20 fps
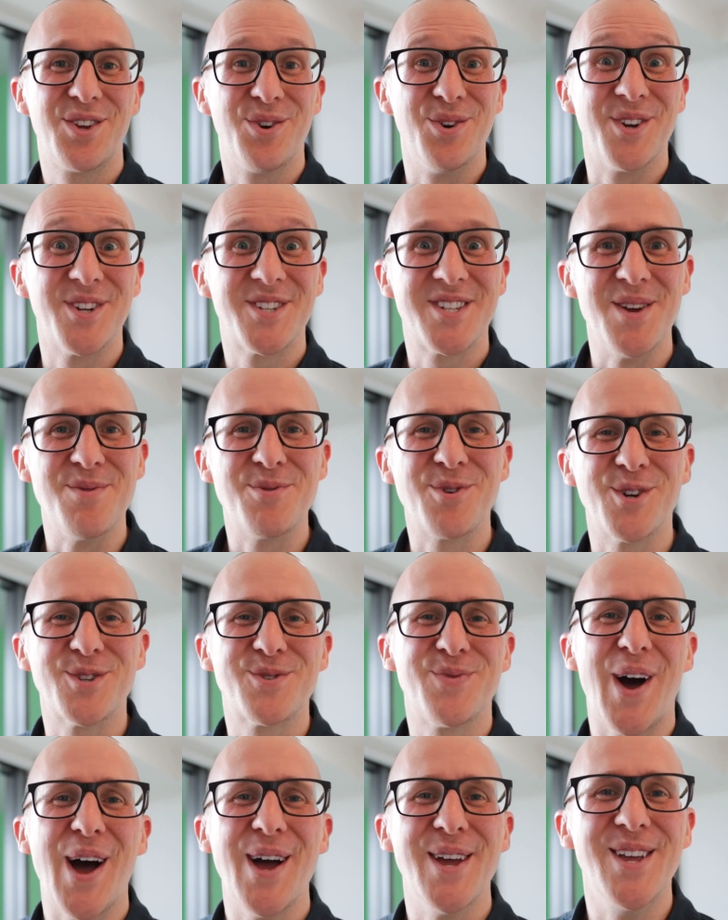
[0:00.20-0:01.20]
Kia ora team,
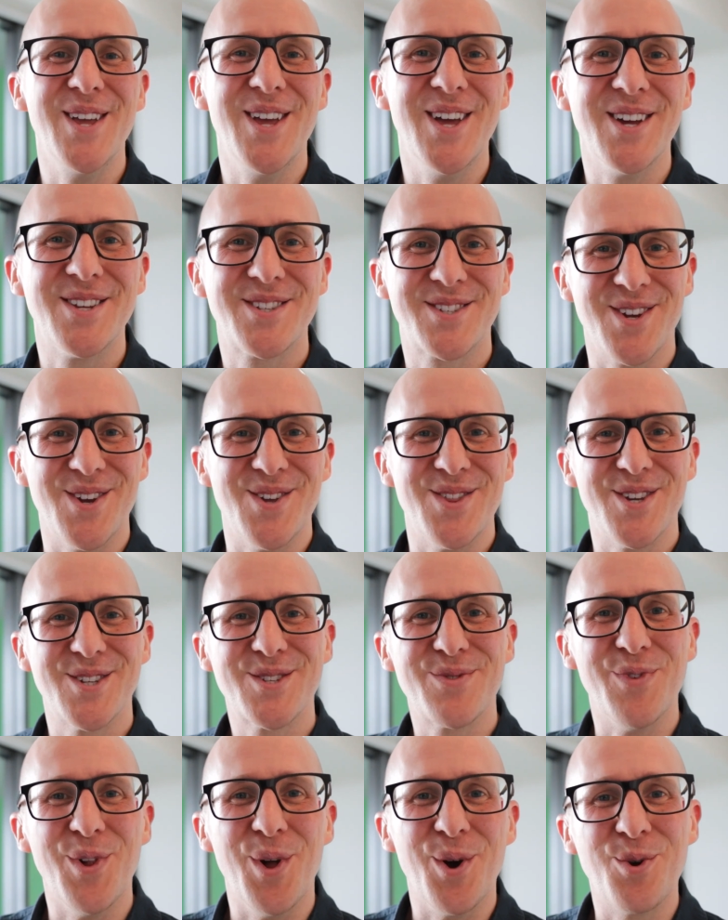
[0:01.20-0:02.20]
Chris Farhi here. So
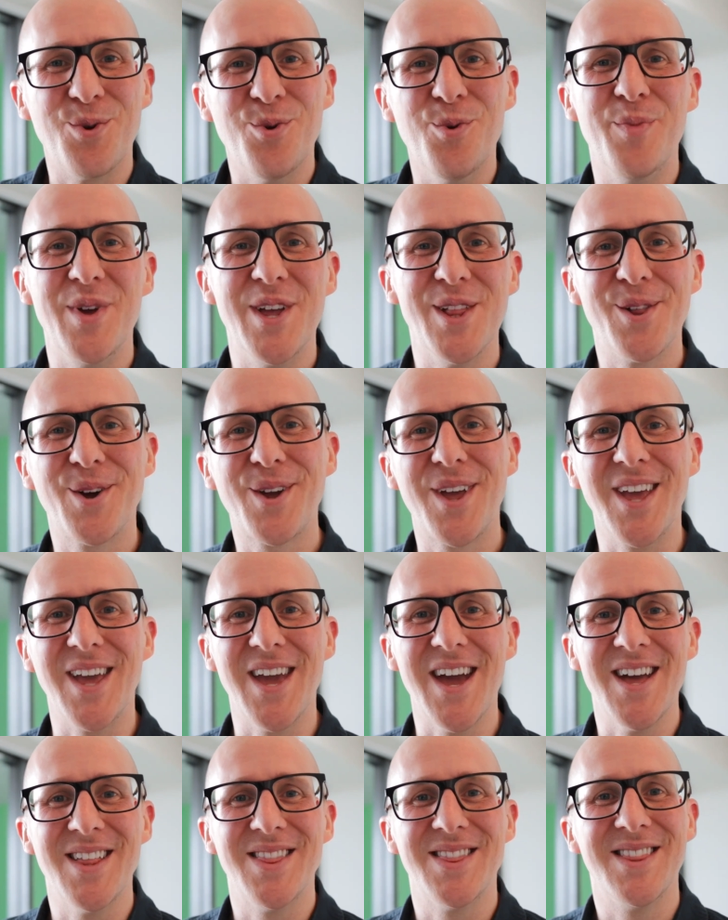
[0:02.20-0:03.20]
this vlog will be
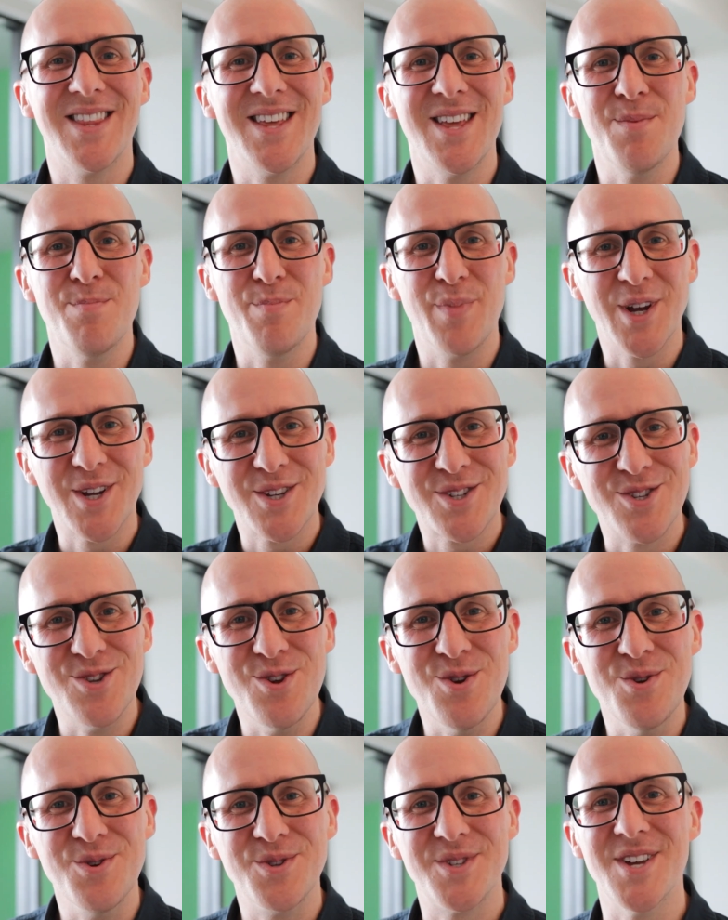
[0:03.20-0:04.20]
looking at the biggest
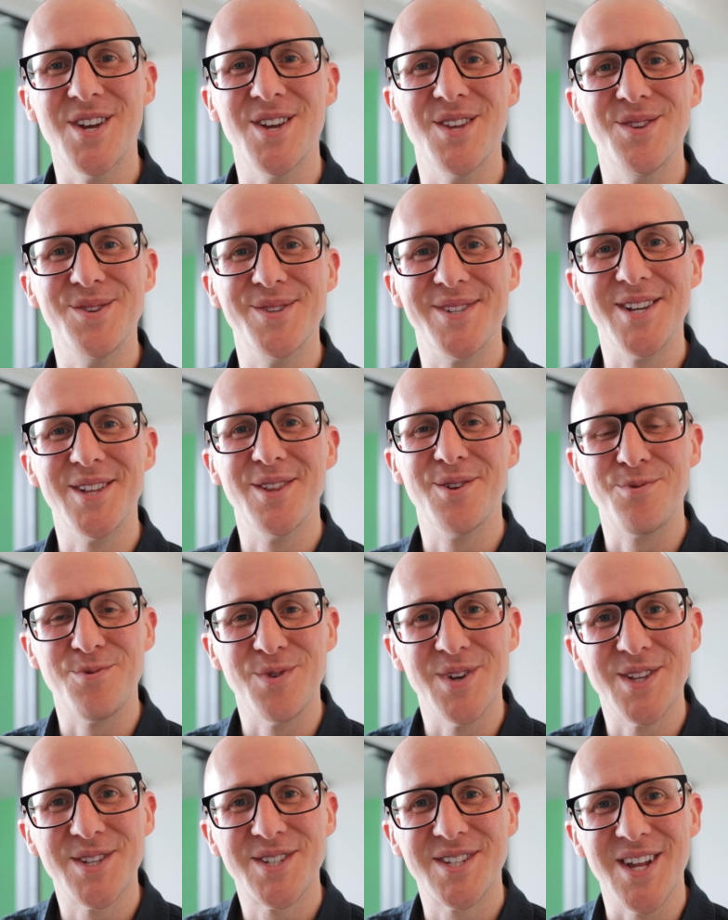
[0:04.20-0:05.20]
news in New
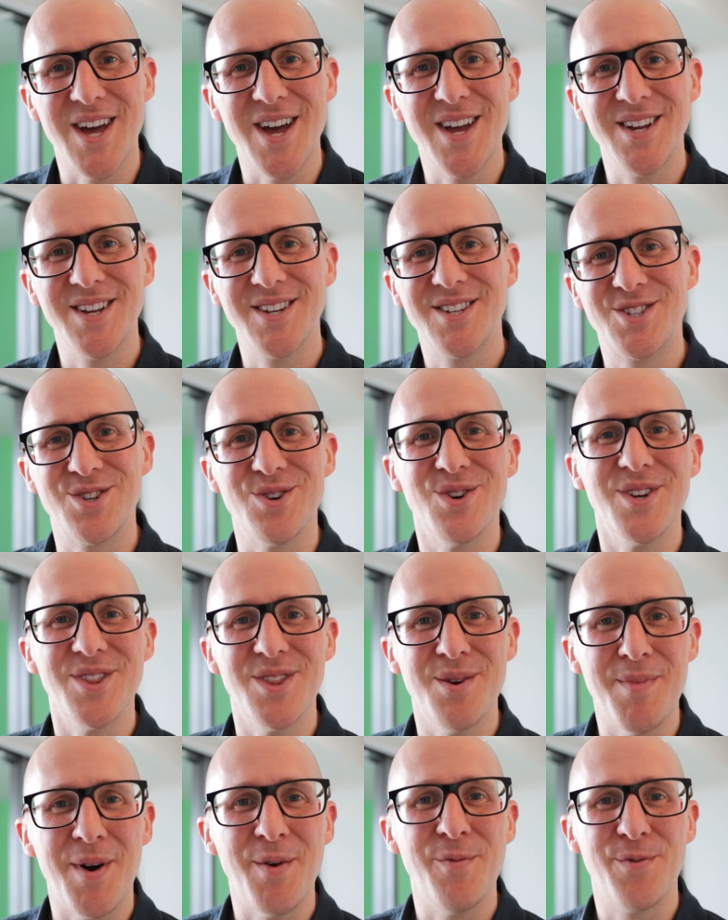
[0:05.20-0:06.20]
Zealand real estate
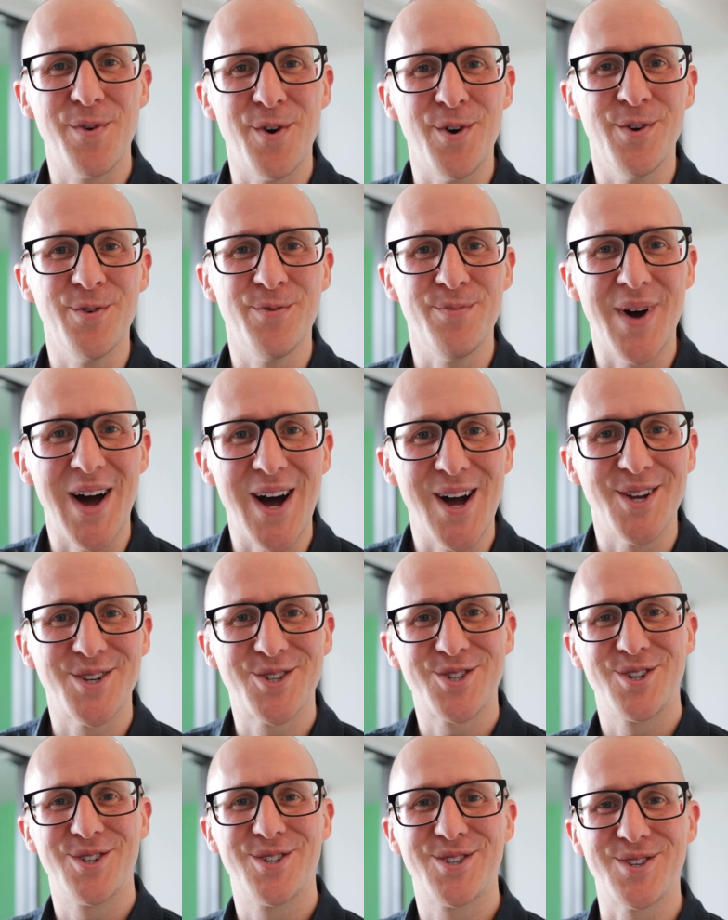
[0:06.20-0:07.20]
during the month of
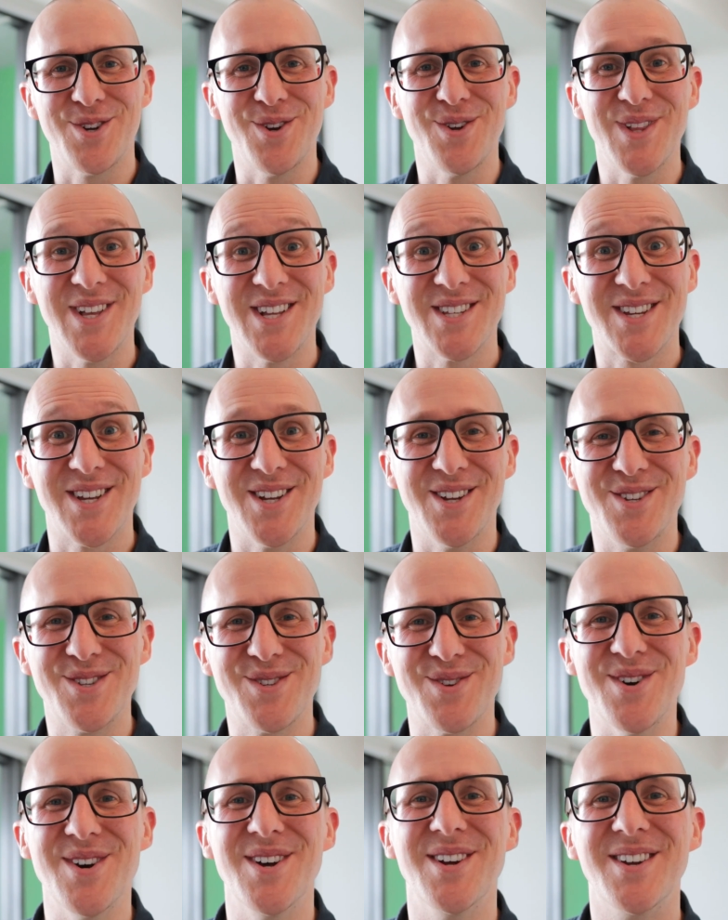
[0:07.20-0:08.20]
March. So let's get
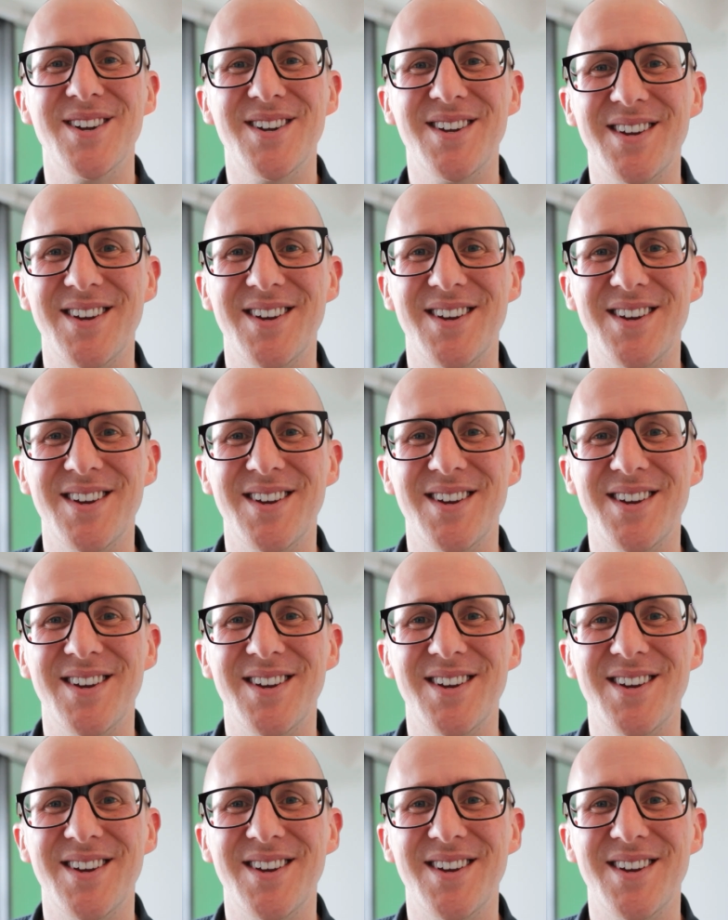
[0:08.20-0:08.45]
into it.